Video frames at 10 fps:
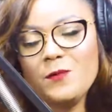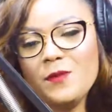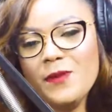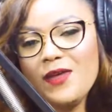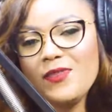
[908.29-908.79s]

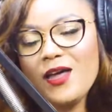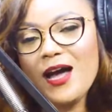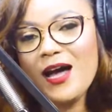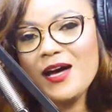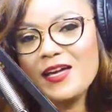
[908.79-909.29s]
Women
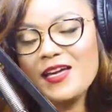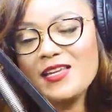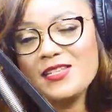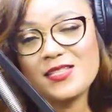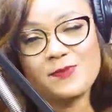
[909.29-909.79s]
are
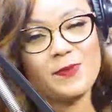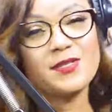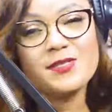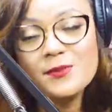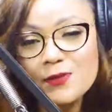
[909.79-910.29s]

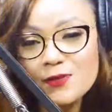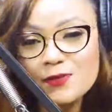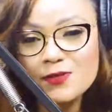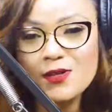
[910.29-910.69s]
indispensable